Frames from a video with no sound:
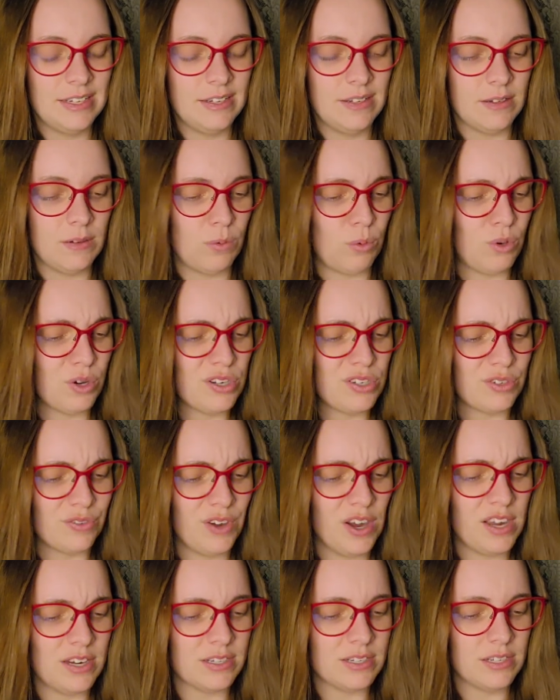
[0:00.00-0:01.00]
What did you
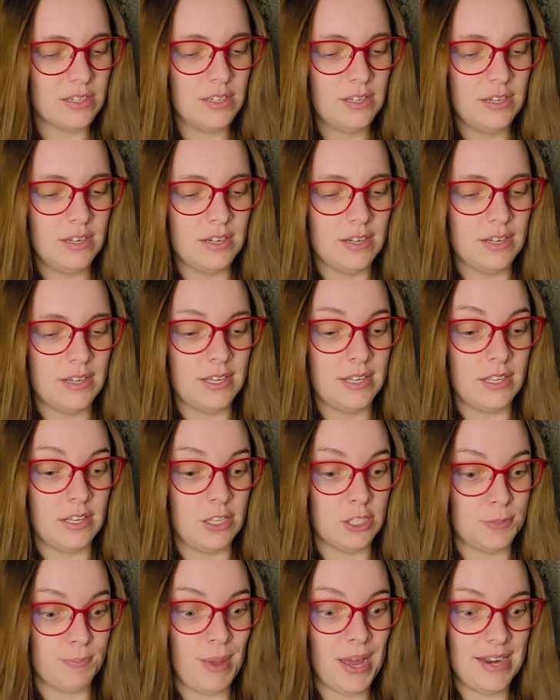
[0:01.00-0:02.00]
find?
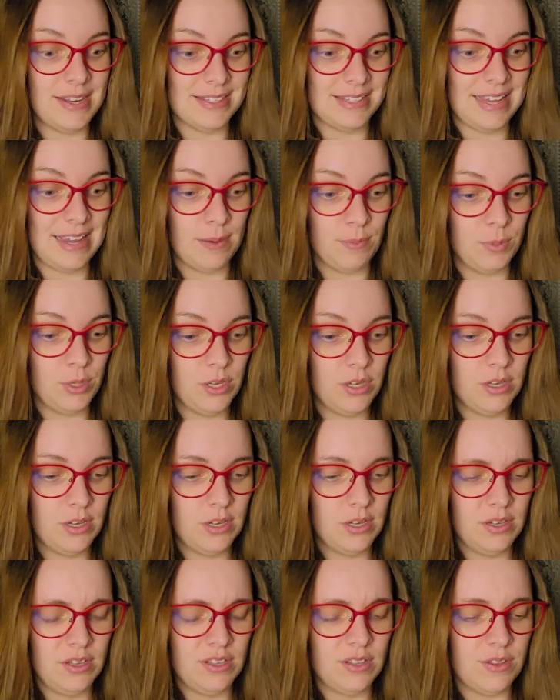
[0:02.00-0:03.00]
It's Ben and Sam.
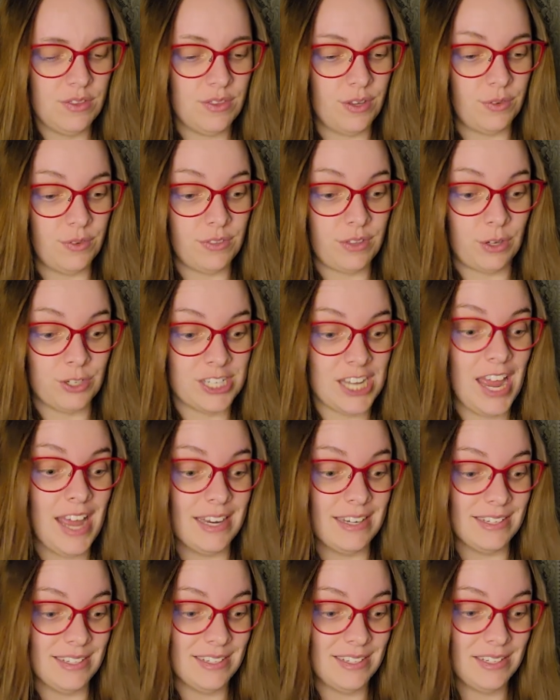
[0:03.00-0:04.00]
They're
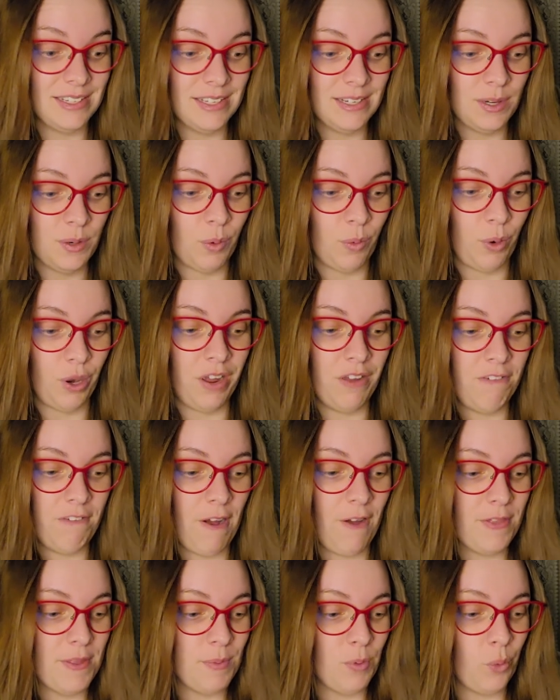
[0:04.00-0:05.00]
dead. We
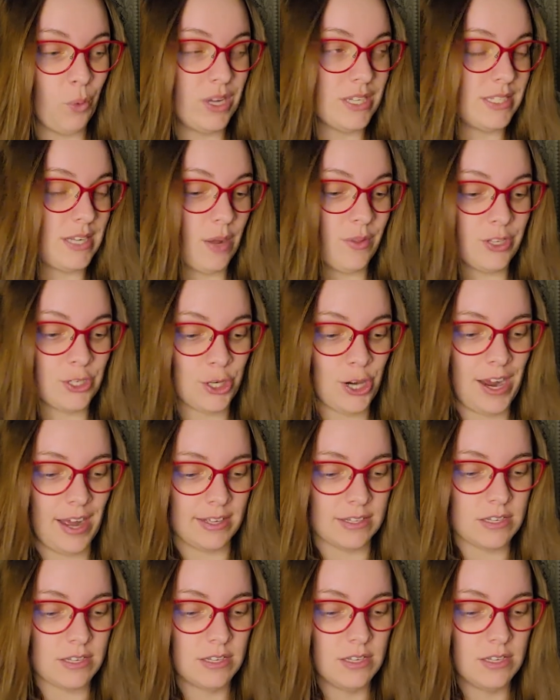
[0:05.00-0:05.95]
found them a ways down the tracks.